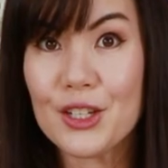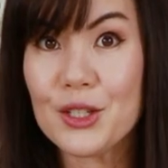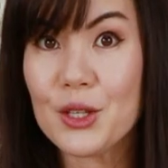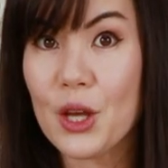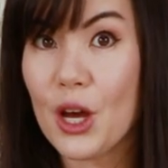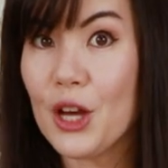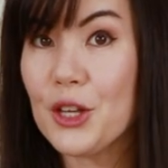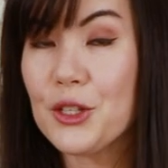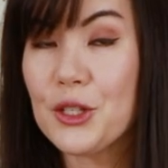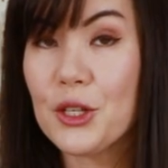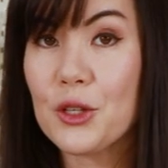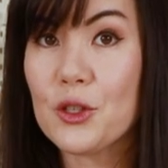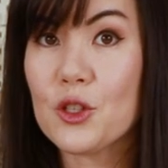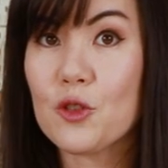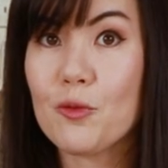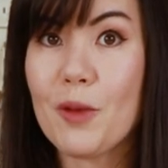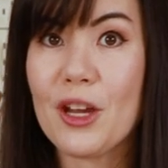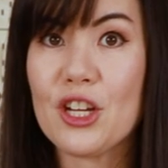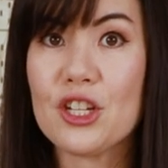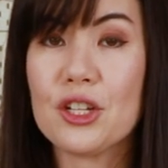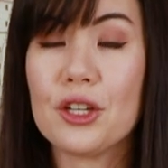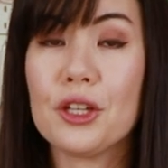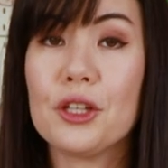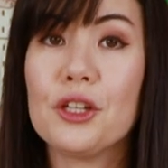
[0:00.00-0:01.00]
is also
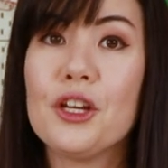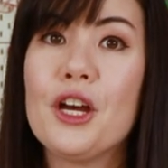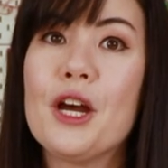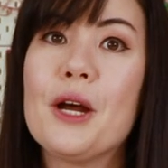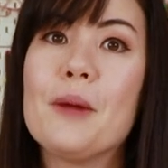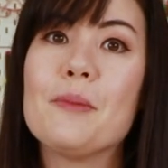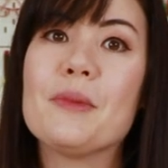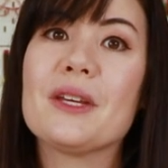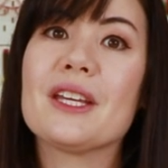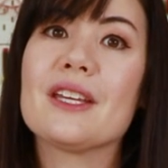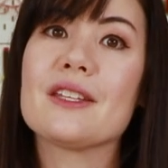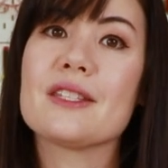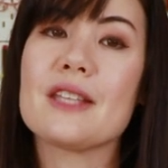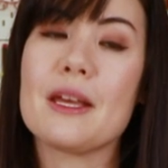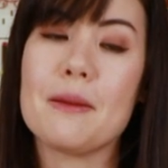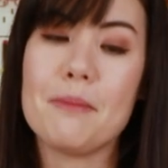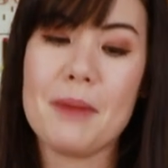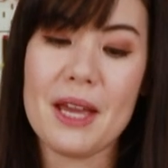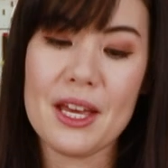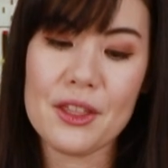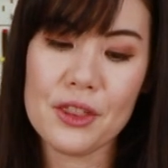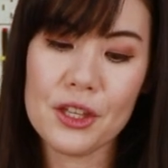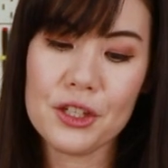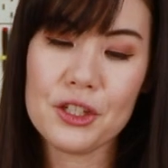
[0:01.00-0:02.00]
special because I
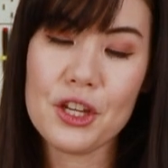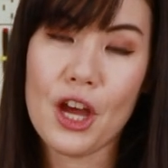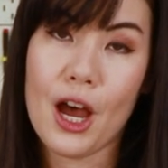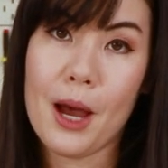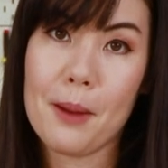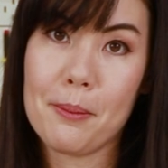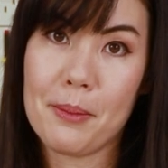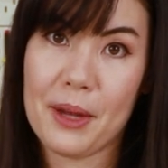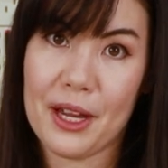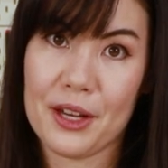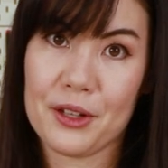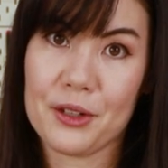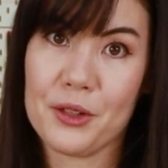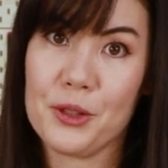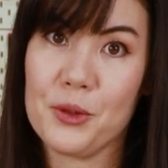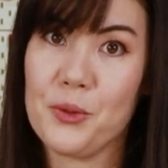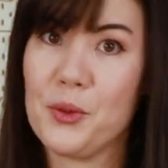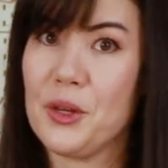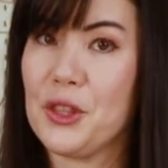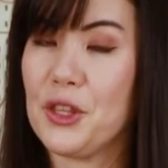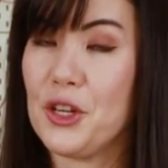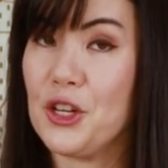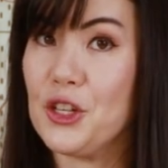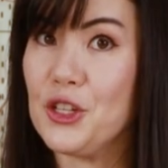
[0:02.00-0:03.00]
made the top panel
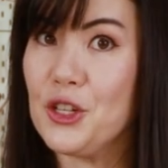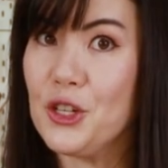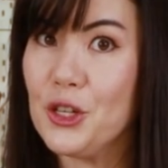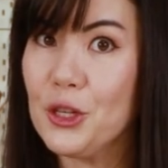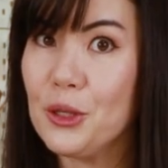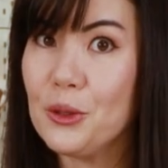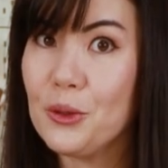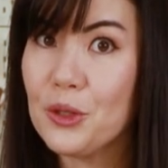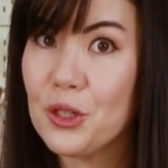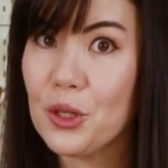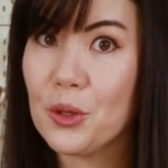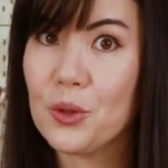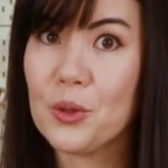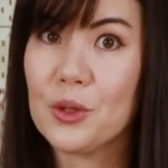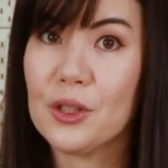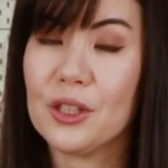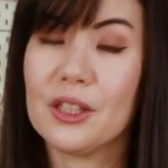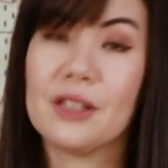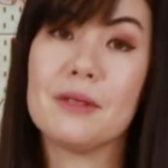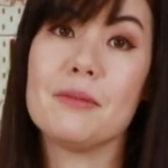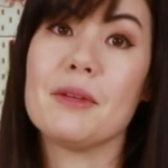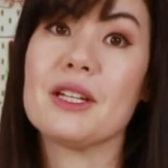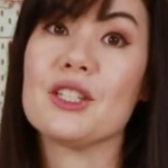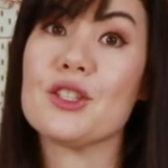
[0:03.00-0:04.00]
with a new tool
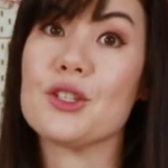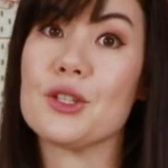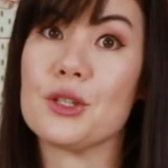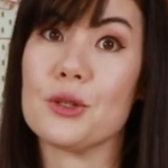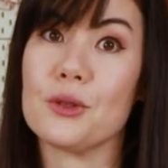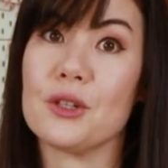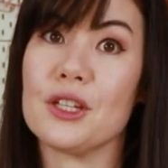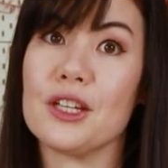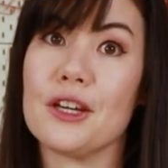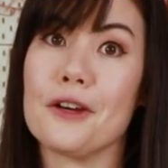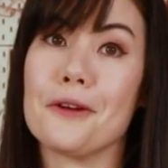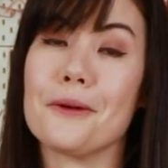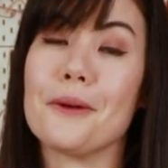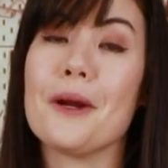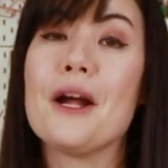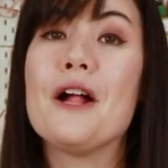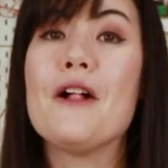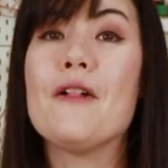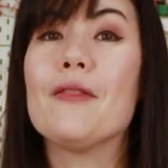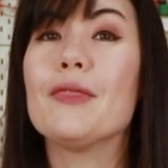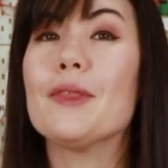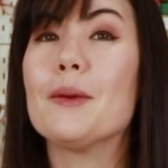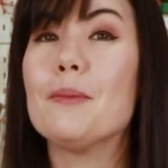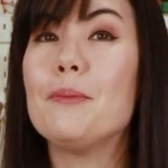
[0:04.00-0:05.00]
in my studio,
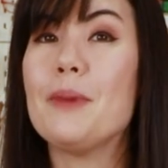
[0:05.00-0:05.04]
the